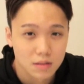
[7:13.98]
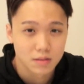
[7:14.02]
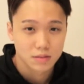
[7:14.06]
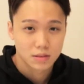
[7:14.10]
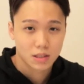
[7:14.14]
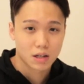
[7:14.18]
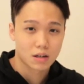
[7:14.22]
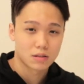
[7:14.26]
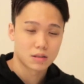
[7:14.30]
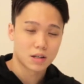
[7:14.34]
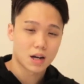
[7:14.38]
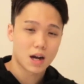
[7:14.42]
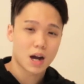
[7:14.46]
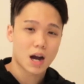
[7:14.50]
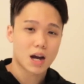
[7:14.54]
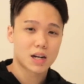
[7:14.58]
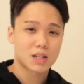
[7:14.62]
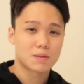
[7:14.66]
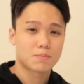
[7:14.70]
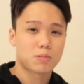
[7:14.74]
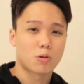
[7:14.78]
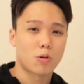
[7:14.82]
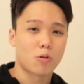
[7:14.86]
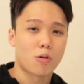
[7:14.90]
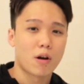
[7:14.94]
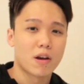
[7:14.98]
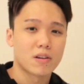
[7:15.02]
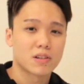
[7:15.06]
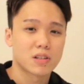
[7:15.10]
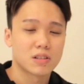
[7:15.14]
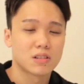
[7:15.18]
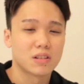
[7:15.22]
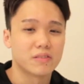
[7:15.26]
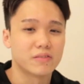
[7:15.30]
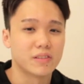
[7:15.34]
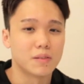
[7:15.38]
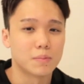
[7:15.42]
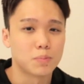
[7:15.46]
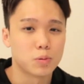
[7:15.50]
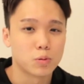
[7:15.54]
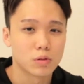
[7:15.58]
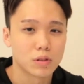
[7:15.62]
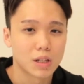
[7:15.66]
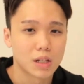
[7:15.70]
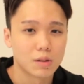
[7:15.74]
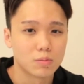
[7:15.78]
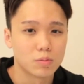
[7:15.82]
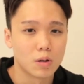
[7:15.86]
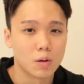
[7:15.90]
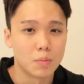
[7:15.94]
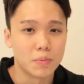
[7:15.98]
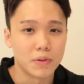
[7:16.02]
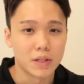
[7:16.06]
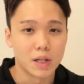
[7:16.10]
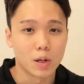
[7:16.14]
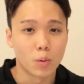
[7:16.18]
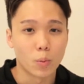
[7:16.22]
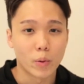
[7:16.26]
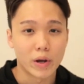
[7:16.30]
Now the harder progression of a pull-up will be a